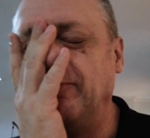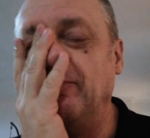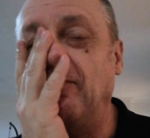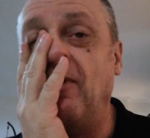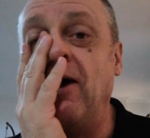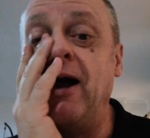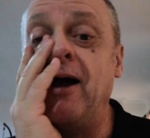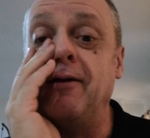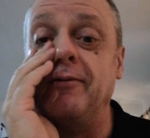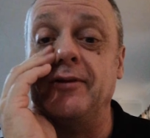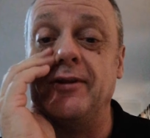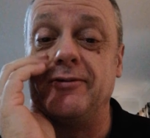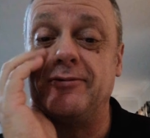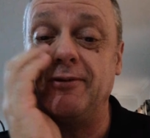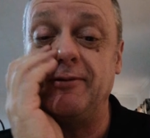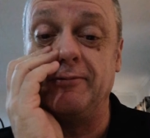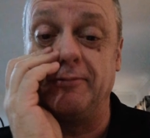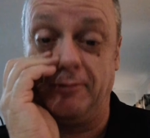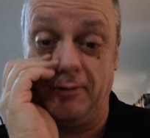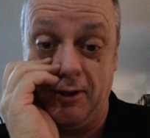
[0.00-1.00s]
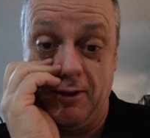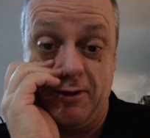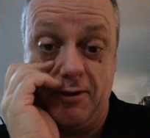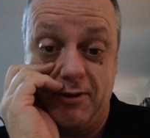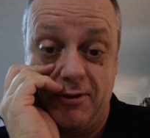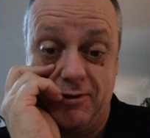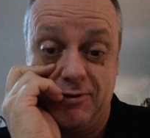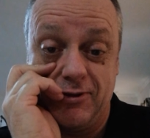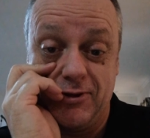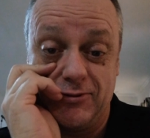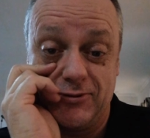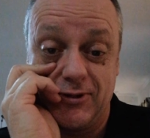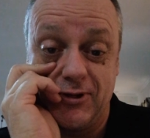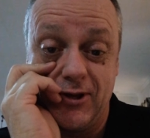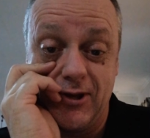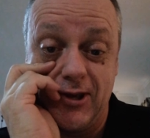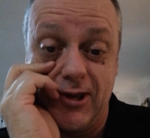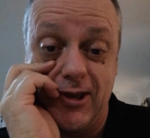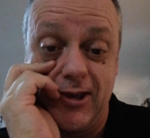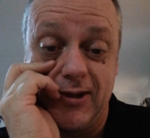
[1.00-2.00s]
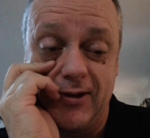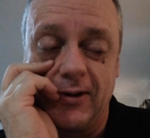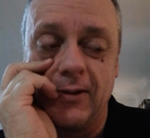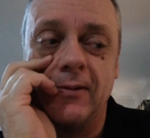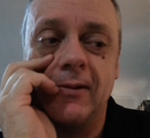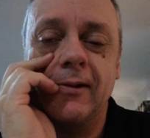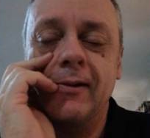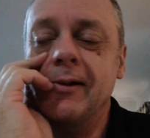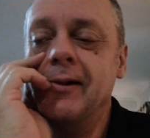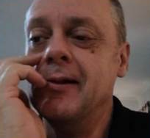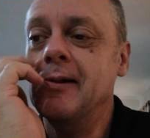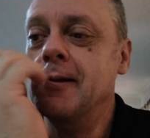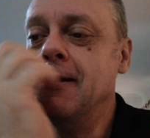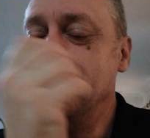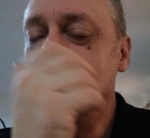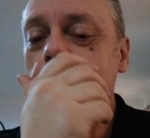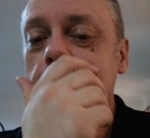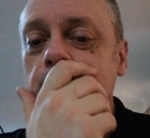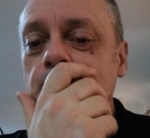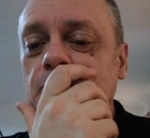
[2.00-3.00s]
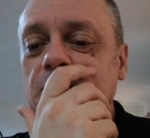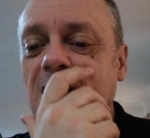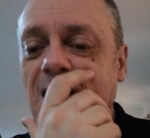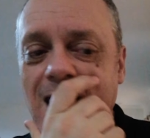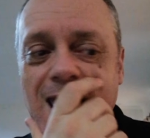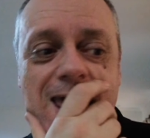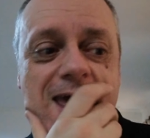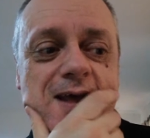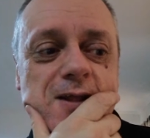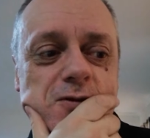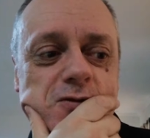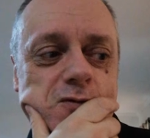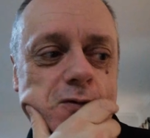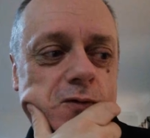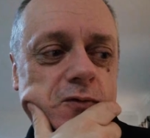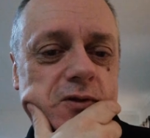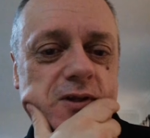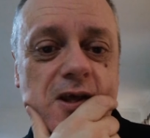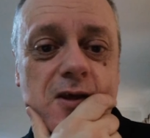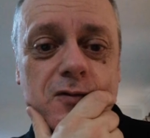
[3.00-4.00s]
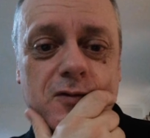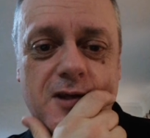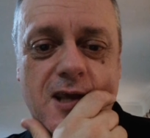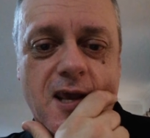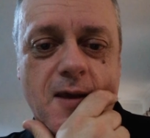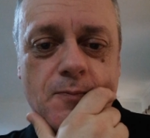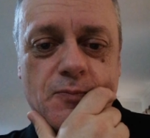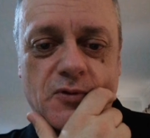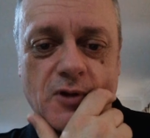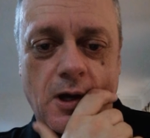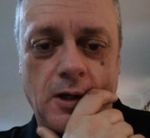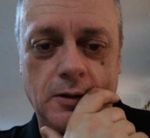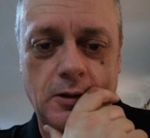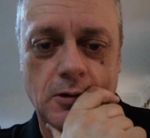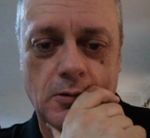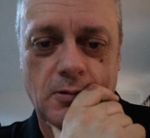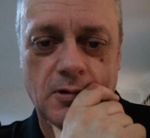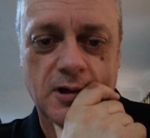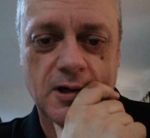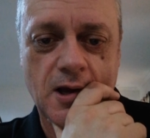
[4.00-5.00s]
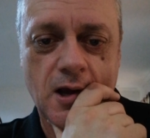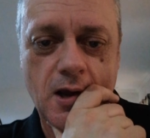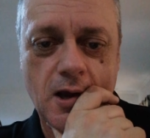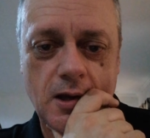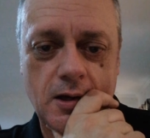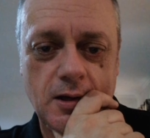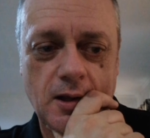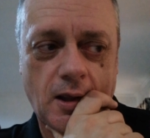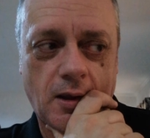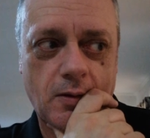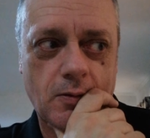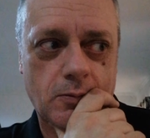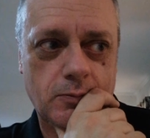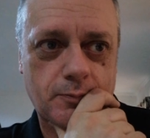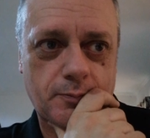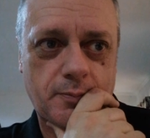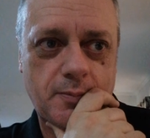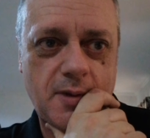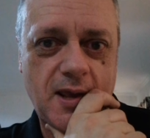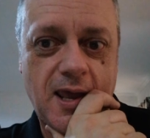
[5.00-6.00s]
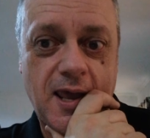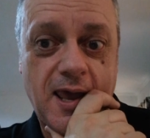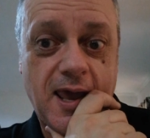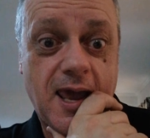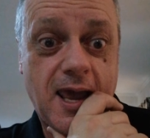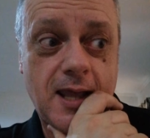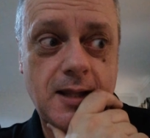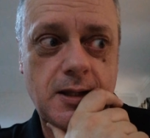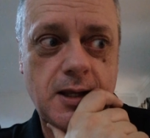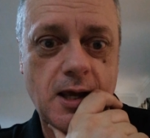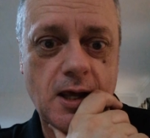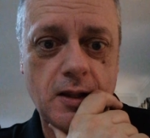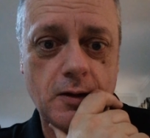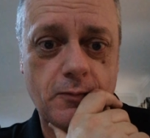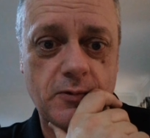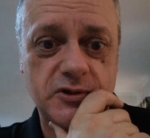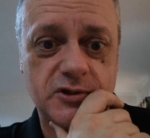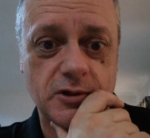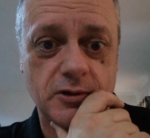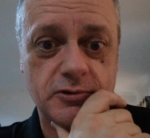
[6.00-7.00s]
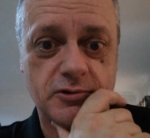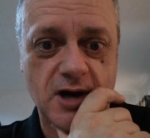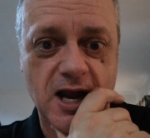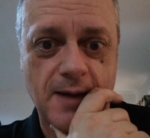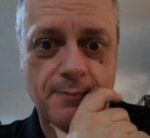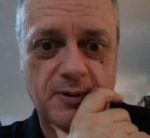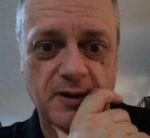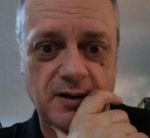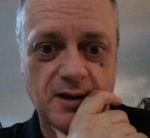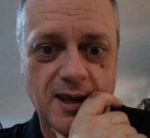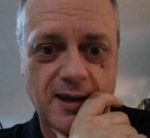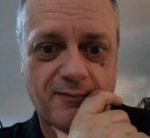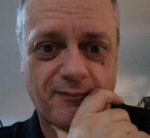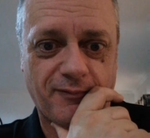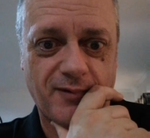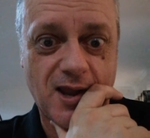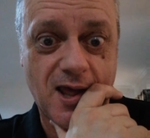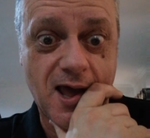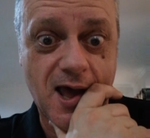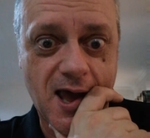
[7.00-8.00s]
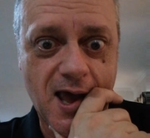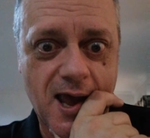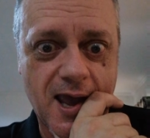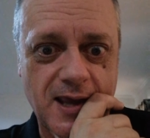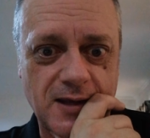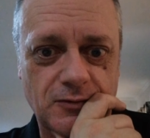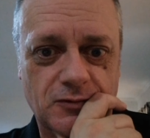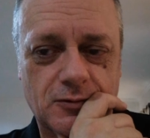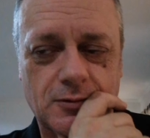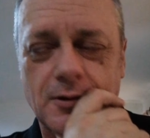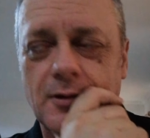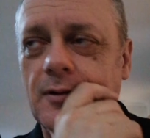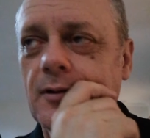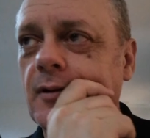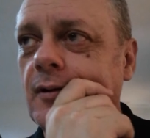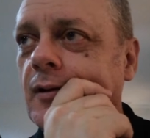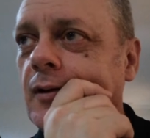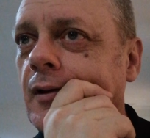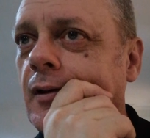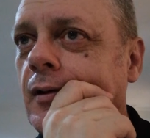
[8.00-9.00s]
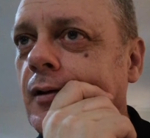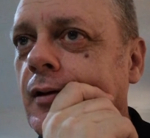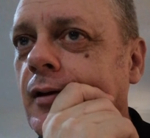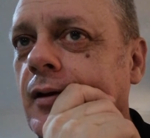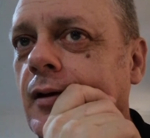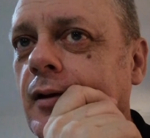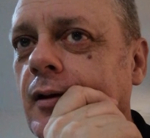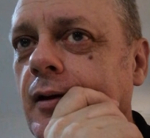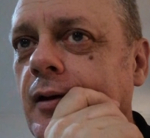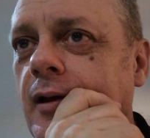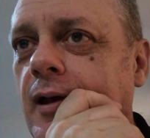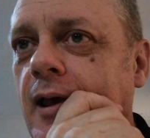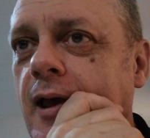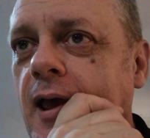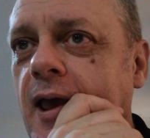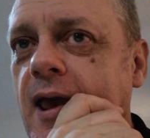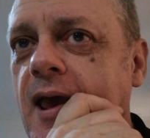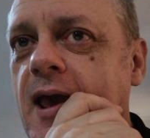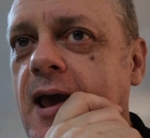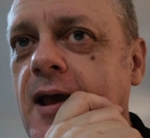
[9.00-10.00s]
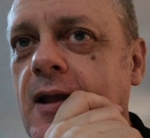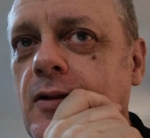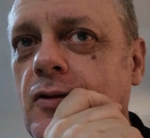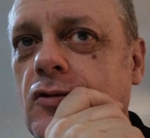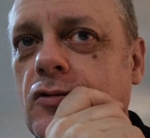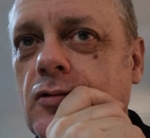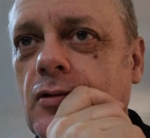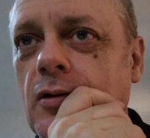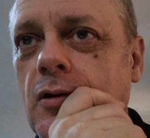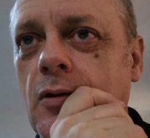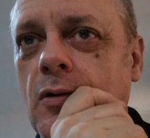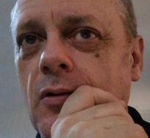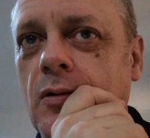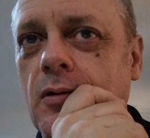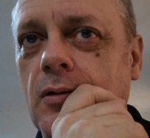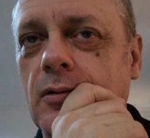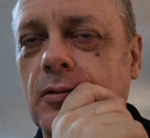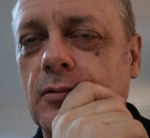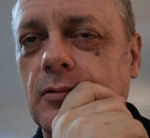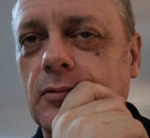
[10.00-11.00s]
Wow, this is this is good. And so this keeps on going on. And the other ones are dropping like flies. And so